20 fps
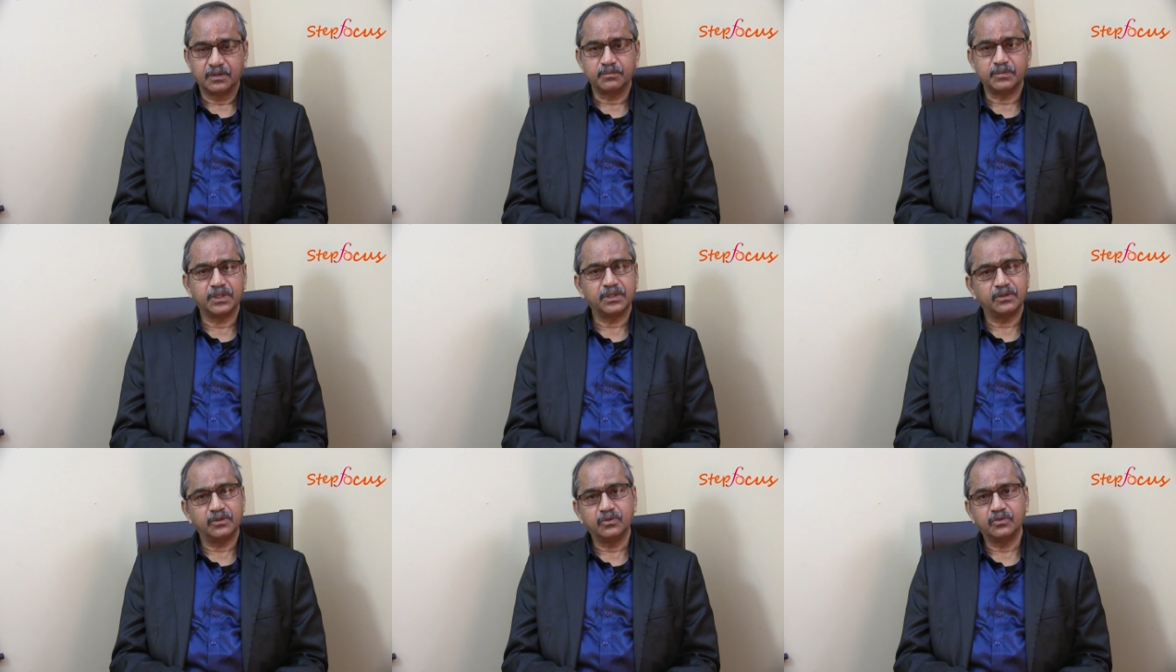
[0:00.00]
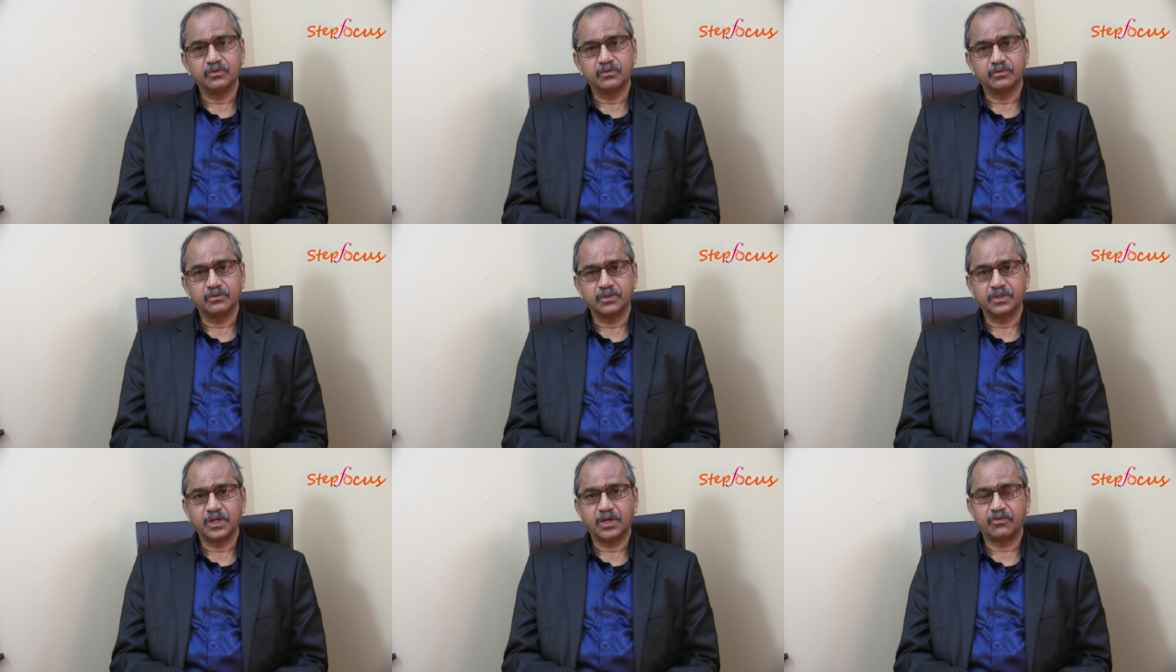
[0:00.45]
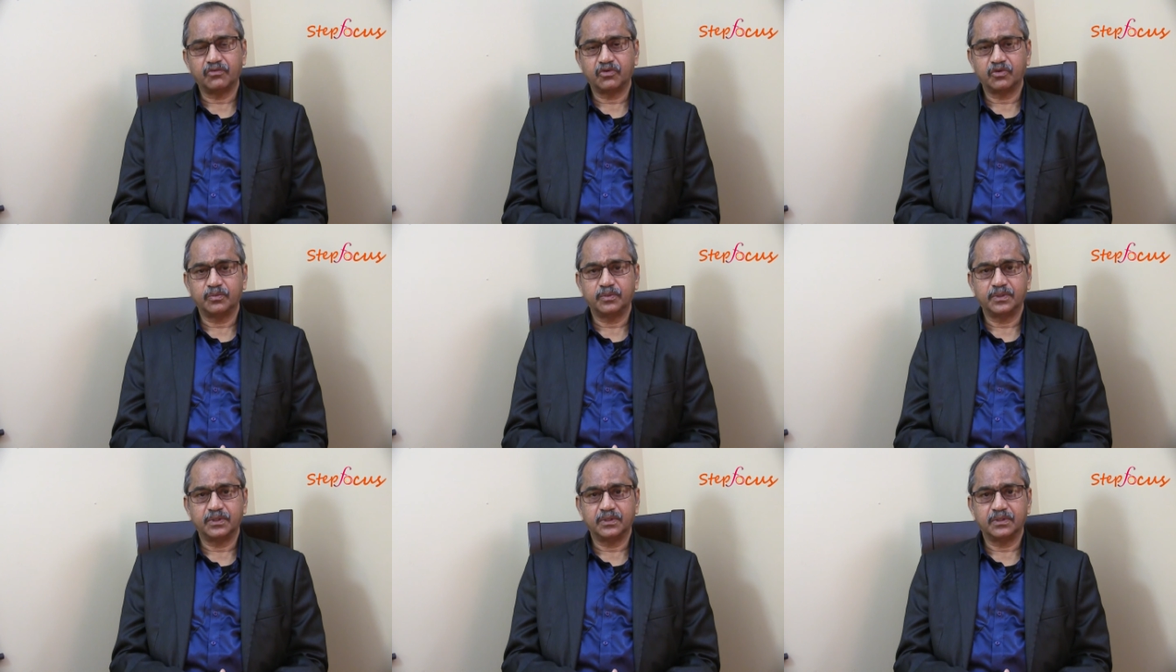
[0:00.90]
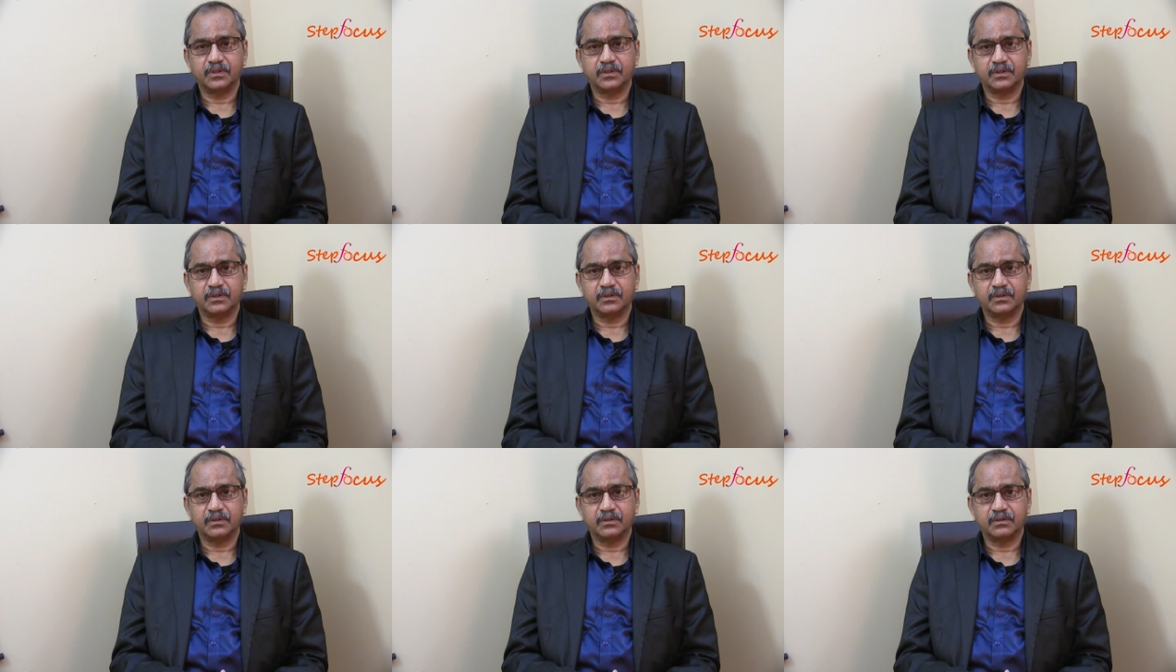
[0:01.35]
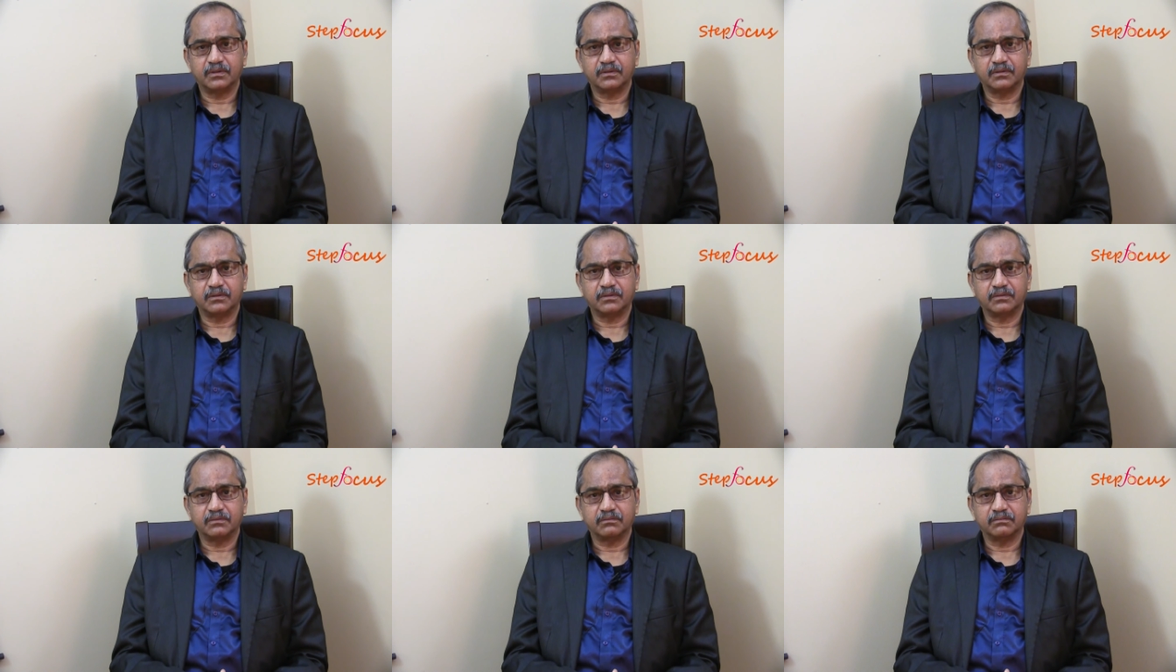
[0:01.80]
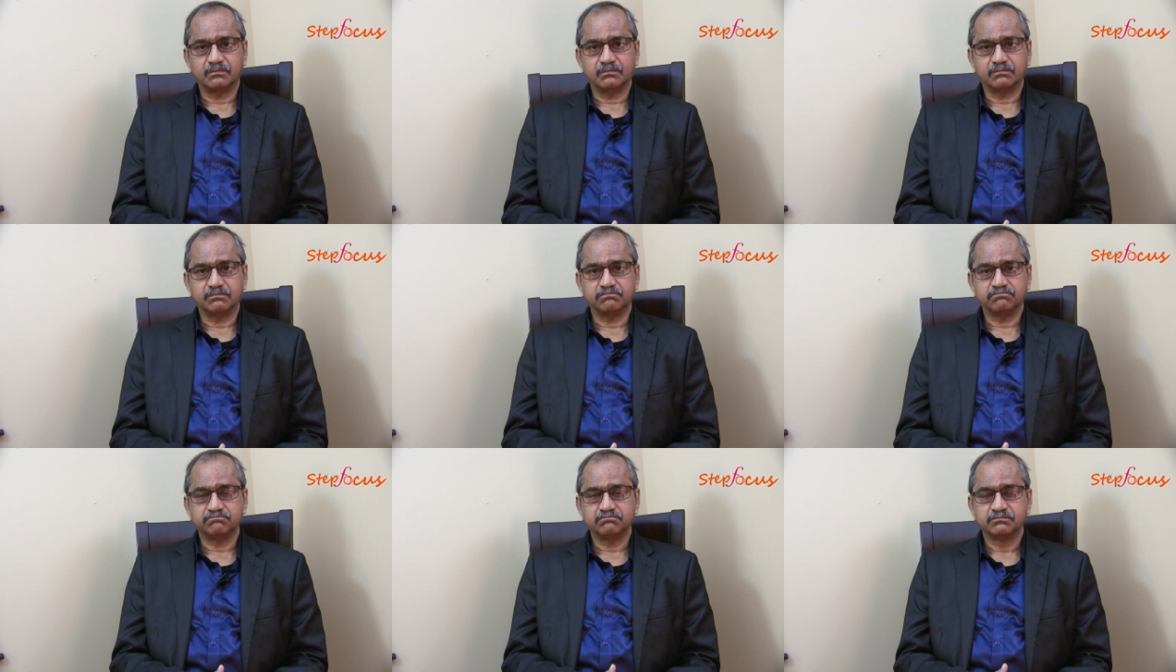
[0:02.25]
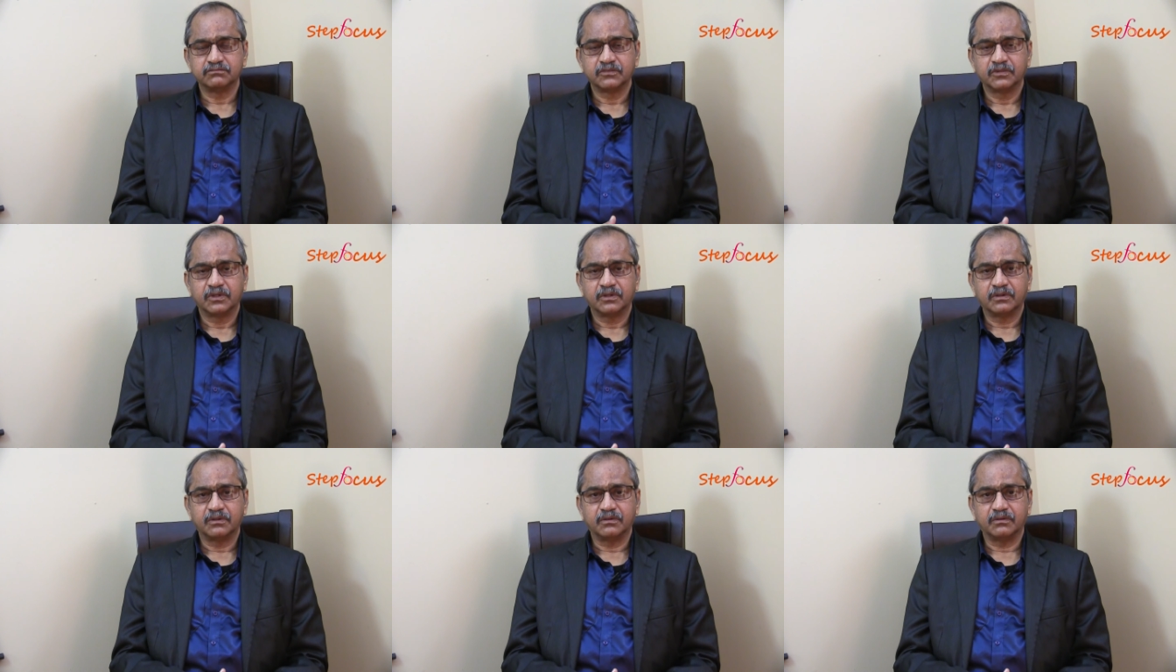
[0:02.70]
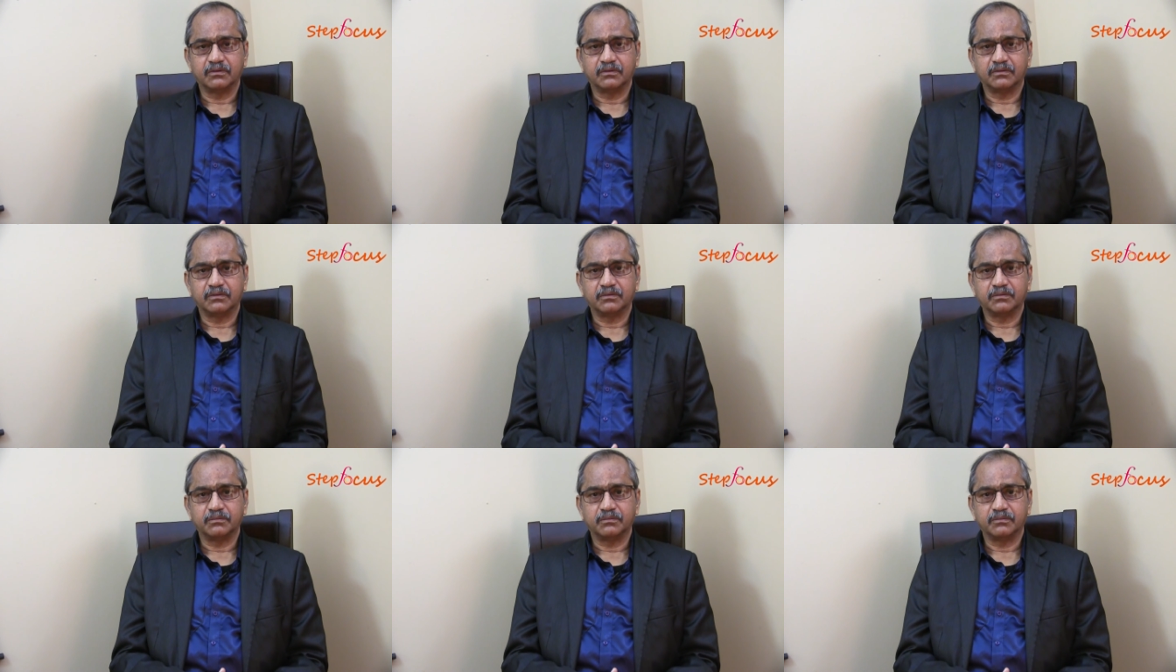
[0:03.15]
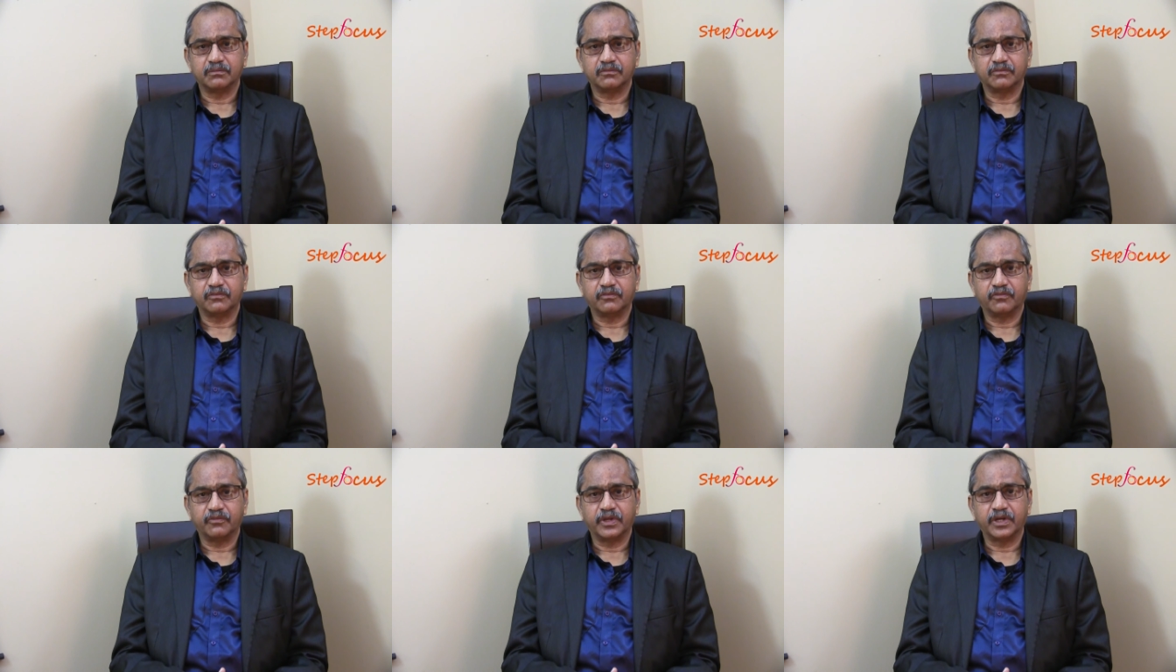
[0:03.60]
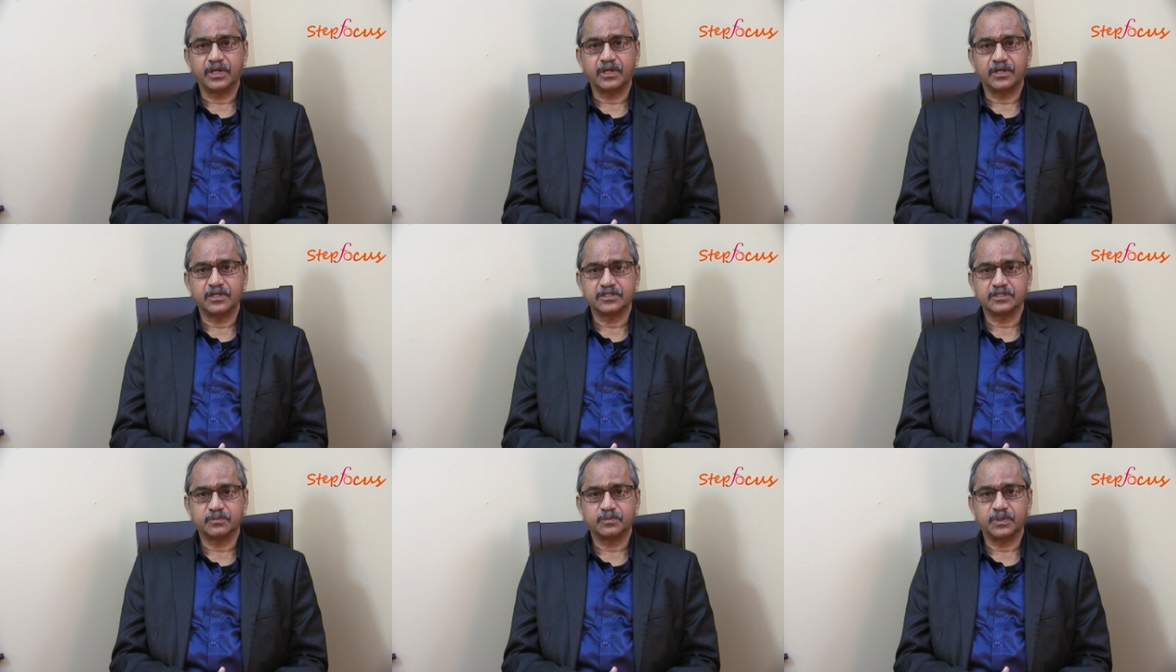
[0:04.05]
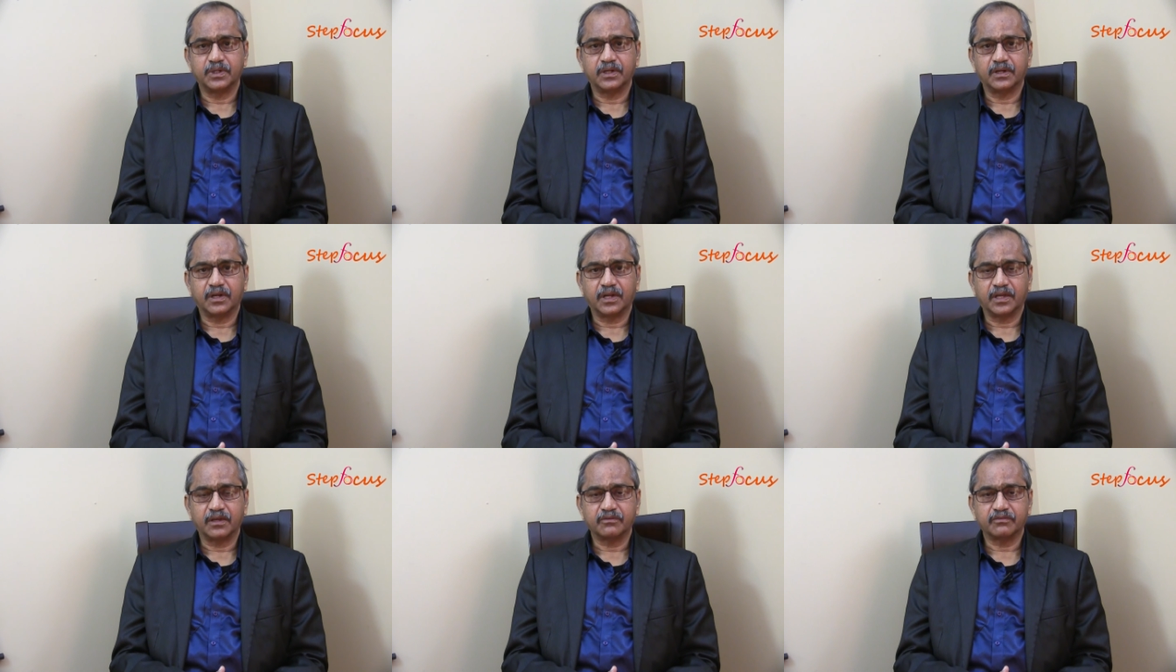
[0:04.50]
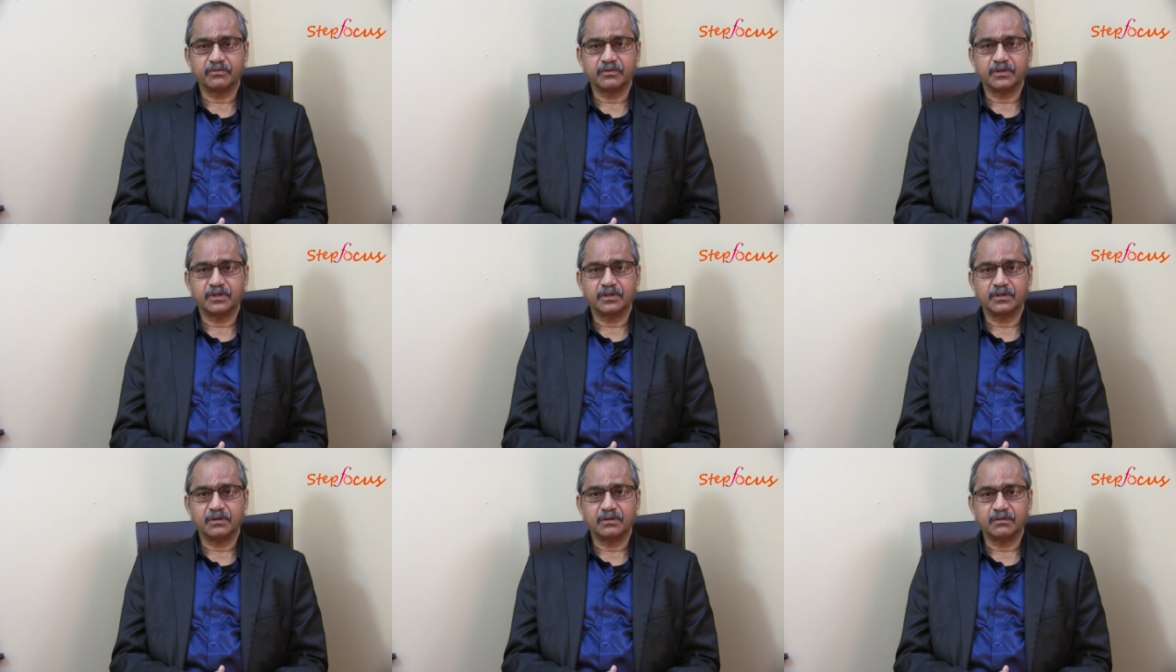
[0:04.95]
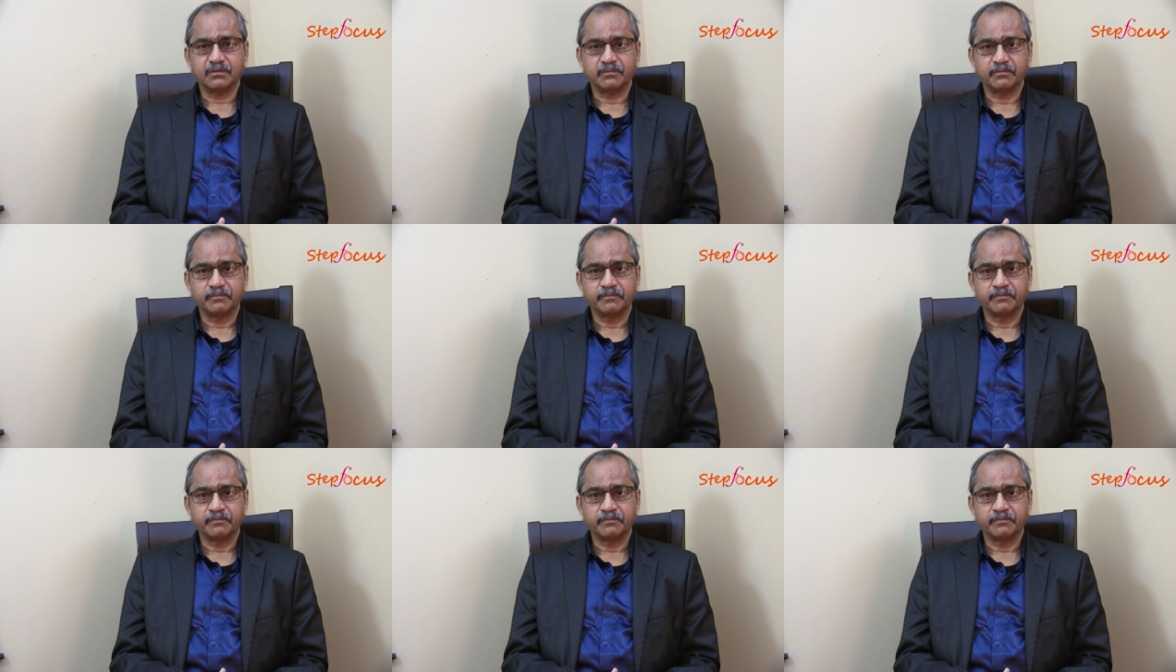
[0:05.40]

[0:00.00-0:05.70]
I mean, you, you have to be, you know, um, very disciplined life and